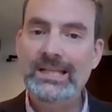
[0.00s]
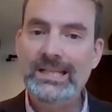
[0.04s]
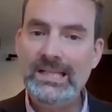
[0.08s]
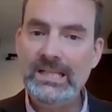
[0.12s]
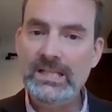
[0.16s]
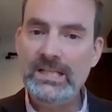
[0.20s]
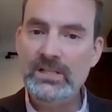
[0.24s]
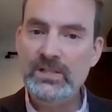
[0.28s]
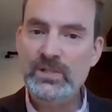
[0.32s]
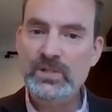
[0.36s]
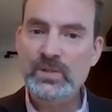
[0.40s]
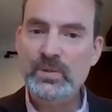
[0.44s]

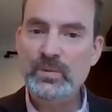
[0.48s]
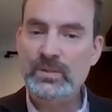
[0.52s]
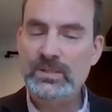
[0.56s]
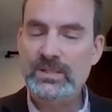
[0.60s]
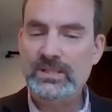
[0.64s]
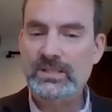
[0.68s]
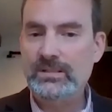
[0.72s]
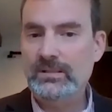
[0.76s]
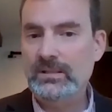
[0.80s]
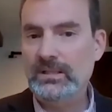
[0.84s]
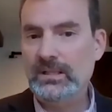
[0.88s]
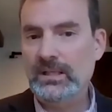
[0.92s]
into
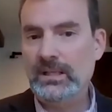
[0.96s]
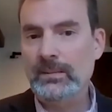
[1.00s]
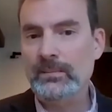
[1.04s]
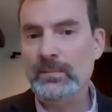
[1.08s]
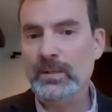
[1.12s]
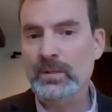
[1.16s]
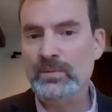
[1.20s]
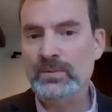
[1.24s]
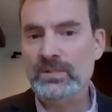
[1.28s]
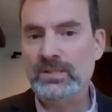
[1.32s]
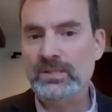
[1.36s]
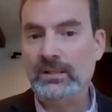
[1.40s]
an
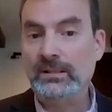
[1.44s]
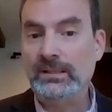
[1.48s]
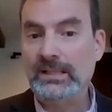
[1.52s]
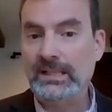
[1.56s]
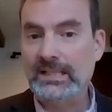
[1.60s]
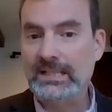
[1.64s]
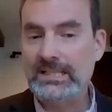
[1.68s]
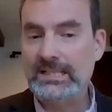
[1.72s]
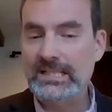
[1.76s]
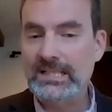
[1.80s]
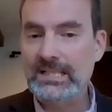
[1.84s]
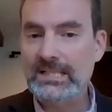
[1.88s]
immune cell,
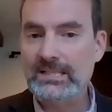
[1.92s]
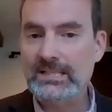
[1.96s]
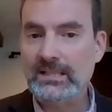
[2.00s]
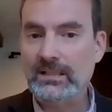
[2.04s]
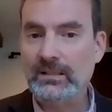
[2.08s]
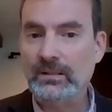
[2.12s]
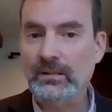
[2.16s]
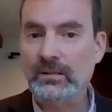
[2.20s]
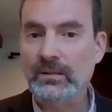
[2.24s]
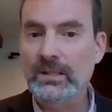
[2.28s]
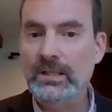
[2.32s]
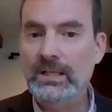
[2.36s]
like a T
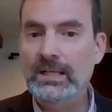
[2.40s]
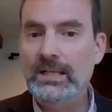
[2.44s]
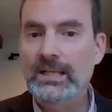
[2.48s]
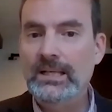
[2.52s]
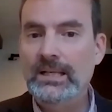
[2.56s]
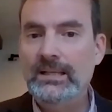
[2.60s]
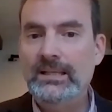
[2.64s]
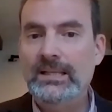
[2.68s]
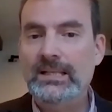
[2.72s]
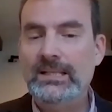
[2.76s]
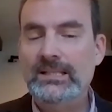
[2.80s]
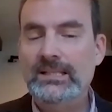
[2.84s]
cell,
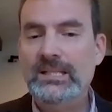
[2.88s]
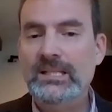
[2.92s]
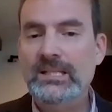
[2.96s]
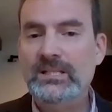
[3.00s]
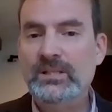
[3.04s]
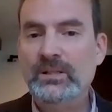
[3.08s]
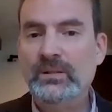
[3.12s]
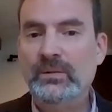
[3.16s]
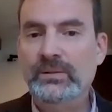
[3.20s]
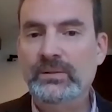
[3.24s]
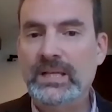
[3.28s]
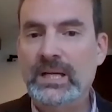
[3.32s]
that T
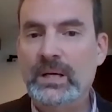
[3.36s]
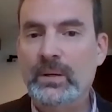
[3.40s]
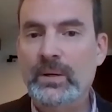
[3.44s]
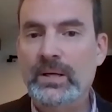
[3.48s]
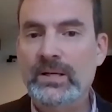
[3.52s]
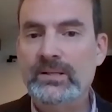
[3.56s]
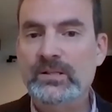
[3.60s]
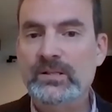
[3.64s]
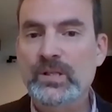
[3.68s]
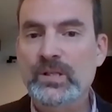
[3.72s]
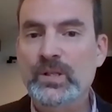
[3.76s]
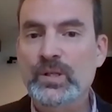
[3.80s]
cell now
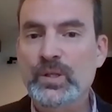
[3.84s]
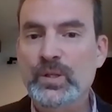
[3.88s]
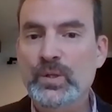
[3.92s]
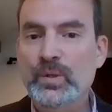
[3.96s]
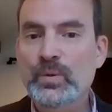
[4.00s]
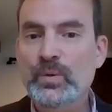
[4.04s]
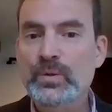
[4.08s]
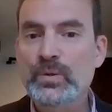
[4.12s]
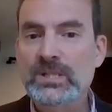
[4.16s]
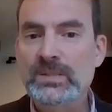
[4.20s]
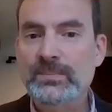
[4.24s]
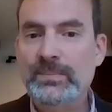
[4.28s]
has a
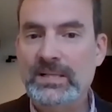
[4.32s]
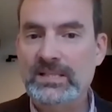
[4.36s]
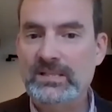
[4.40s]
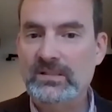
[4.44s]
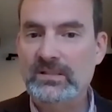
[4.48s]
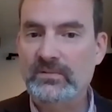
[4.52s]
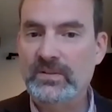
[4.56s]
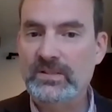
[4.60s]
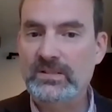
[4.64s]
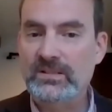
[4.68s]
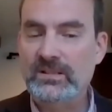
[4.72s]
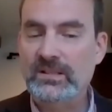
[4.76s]
new
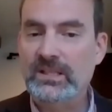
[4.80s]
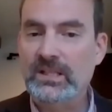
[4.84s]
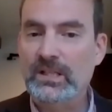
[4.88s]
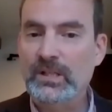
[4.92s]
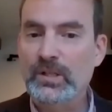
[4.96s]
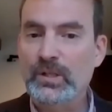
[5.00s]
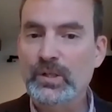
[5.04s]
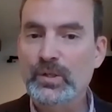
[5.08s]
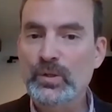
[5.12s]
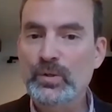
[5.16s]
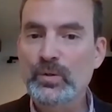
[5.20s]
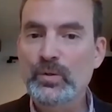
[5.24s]
specificity, a
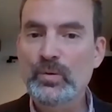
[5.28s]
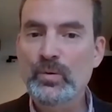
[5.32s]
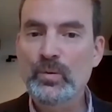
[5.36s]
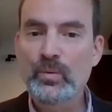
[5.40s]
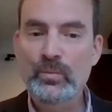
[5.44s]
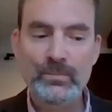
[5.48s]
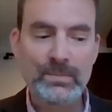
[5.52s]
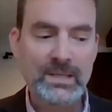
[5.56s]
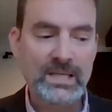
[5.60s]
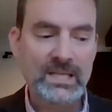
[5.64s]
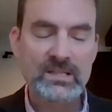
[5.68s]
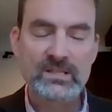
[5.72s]
new
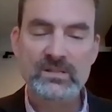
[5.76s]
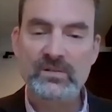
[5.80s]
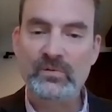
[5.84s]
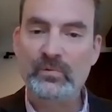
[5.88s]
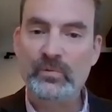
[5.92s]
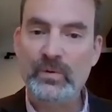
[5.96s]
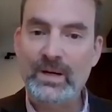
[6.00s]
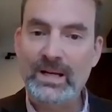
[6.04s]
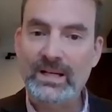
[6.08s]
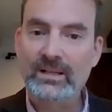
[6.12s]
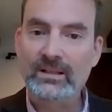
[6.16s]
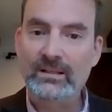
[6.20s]
means
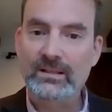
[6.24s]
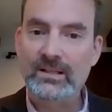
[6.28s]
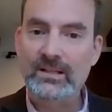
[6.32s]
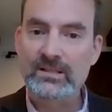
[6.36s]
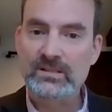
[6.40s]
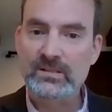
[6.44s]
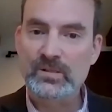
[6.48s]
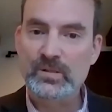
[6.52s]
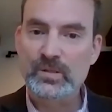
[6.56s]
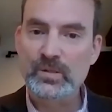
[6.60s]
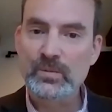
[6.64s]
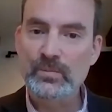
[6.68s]
of
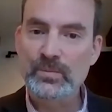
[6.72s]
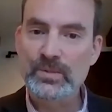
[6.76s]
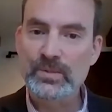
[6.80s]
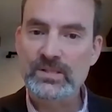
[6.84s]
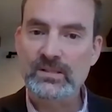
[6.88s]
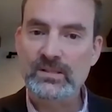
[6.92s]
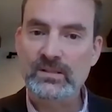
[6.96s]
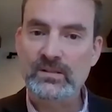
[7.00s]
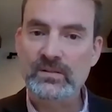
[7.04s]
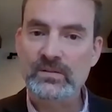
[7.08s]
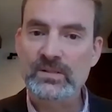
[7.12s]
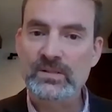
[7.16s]
recognizing tumor
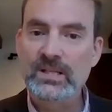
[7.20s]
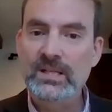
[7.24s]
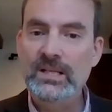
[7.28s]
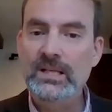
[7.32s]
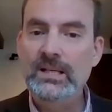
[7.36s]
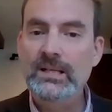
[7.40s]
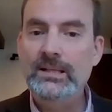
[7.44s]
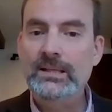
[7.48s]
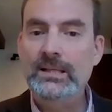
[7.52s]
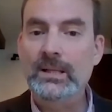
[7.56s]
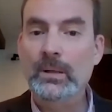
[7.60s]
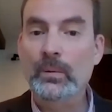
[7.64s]
cells
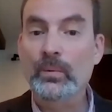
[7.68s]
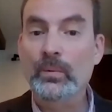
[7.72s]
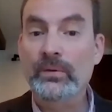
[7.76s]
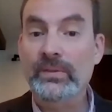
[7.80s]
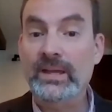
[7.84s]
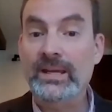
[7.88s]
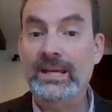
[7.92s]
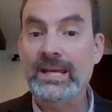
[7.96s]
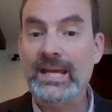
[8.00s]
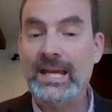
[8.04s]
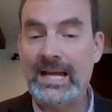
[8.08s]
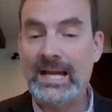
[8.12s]
that will
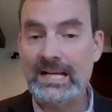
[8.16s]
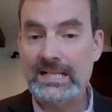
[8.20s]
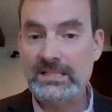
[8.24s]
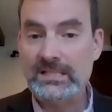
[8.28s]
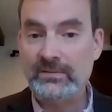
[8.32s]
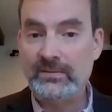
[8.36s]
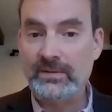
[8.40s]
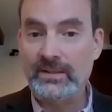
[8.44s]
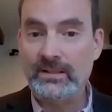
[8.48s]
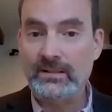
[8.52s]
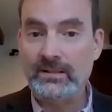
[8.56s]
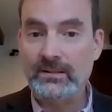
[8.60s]
then
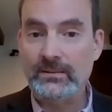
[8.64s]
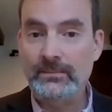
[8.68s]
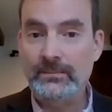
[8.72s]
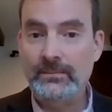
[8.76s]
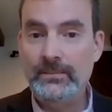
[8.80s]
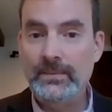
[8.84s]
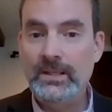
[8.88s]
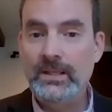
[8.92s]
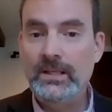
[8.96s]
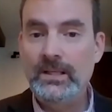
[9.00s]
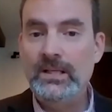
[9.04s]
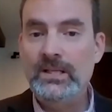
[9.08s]
activate it.
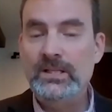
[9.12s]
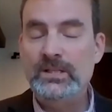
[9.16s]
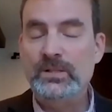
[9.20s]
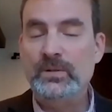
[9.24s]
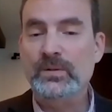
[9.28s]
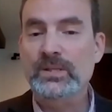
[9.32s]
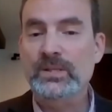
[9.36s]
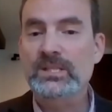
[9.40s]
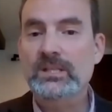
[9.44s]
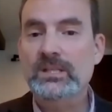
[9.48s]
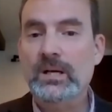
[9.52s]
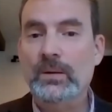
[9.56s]
So
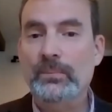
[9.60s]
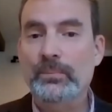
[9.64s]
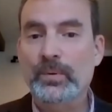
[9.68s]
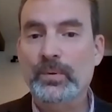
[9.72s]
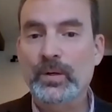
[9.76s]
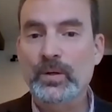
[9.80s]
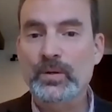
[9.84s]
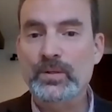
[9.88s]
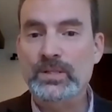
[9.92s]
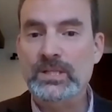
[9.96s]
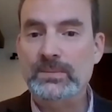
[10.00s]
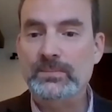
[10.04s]
this
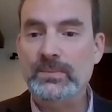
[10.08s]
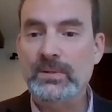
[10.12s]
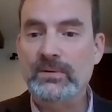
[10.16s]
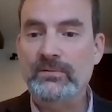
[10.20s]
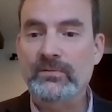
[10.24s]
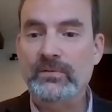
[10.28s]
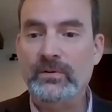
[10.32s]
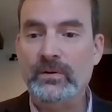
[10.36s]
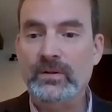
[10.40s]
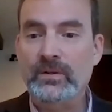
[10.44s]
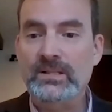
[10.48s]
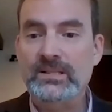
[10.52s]
approach has
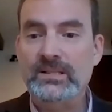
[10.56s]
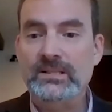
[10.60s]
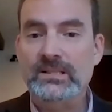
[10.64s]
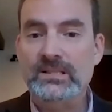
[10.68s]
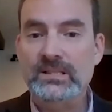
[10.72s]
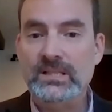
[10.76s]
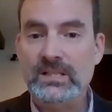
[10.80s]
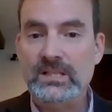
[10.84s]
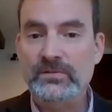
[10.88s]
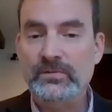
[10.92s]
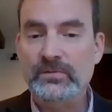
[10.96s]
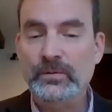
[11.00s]
been very
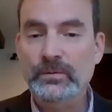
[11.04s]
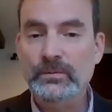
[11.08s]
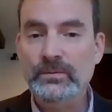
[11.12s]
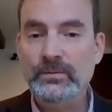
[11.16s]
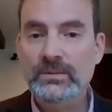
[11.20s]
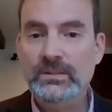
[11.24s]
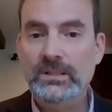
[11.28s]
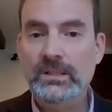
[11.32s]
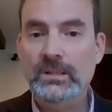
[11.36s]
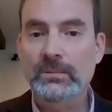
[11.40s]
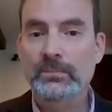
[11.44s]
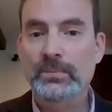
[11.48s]

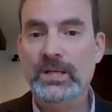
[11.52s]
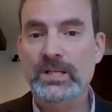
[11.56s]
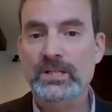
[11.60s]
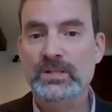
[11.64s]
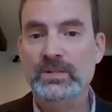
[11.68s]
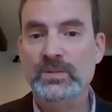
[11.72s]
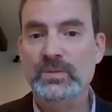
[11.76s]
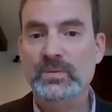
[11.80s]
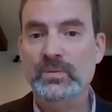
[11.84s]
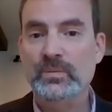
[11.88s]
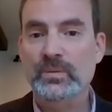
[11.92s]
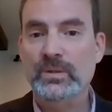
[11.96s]
successful in
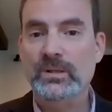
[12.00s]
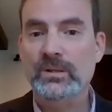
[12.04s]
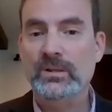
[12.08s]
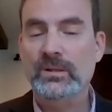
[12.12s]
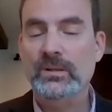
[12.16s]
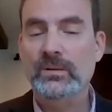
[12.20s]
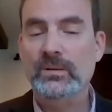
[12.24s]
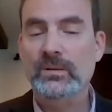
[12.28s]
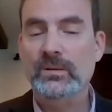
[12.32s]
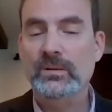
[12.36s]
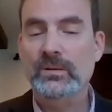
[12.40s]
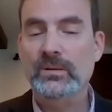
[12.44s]
patients
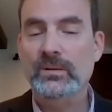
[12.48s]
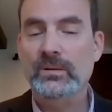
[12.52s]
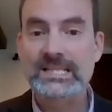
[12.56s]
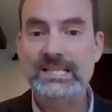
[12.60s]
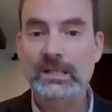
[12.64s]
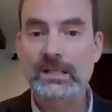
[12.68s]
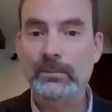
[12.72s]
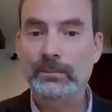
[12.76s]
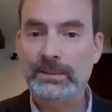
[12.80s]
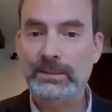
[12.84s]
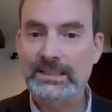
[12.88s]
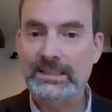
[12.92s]
with B
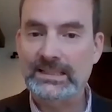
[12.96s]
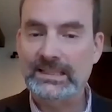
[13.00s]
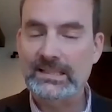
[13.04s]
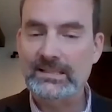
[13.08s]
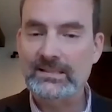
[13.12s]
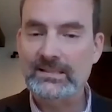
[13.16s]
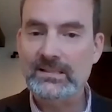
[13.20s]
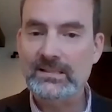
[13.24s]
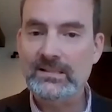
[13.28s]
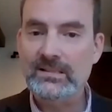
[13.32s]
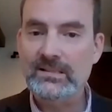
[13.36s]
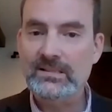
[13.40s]
cell
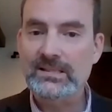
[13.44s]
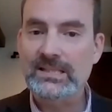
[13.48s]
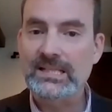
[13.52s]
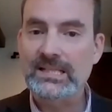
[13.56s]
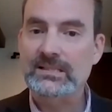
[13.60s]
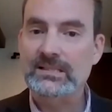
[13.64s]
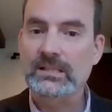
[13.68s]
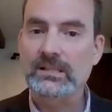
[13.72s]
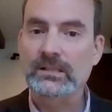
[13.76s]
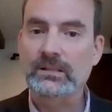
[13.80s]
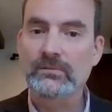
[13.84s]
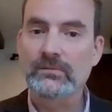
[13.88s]
malignancies,
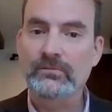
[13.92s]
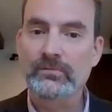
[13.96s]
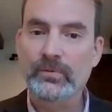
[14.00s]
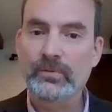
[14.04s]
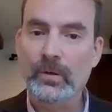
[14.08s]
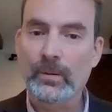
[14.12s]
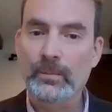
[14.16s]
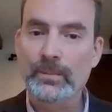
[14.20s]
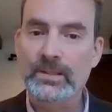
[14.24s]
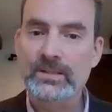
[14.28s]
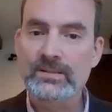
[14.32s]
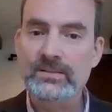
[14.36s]
things like
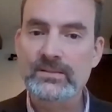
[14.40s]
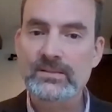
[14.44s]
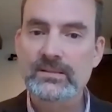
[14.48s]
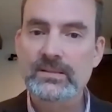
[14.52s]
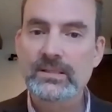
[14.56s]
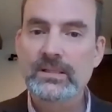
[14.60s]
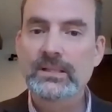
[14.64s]
lymphomas,